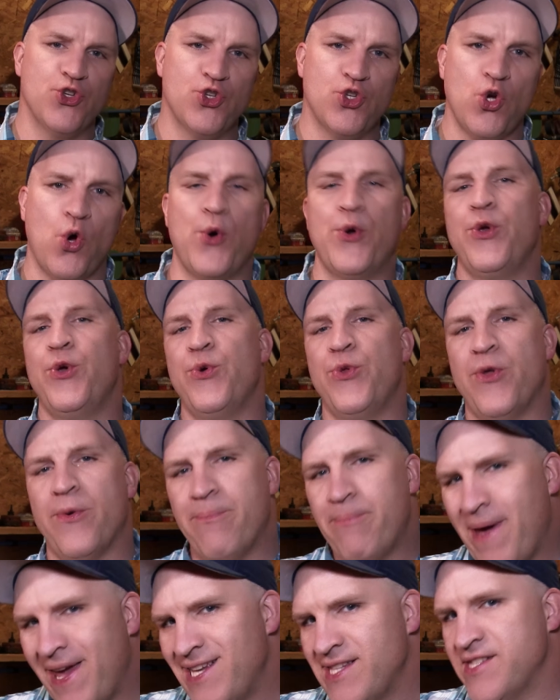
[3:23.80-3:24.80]
to show you the
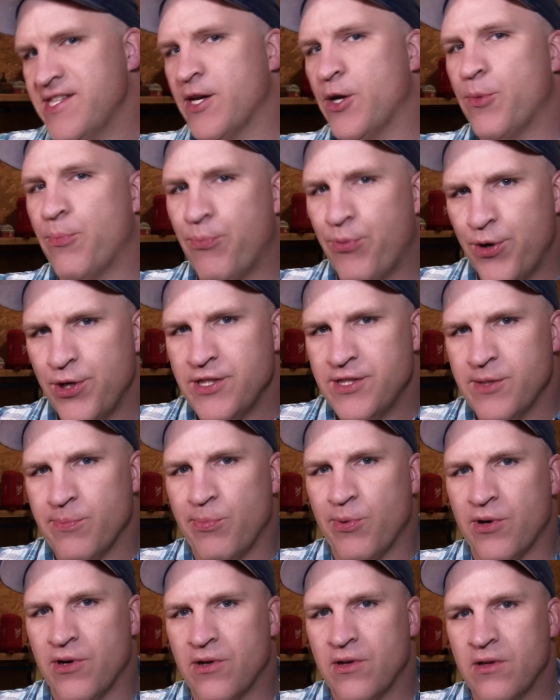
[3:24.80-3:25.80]
basic
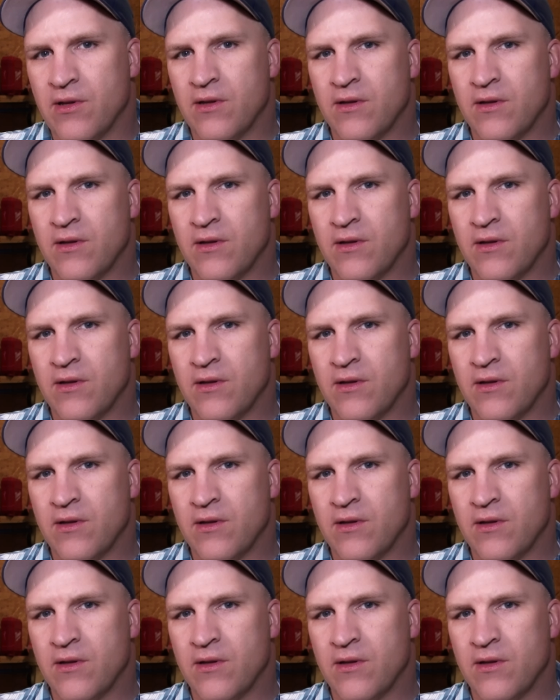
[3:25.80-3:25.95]
principle.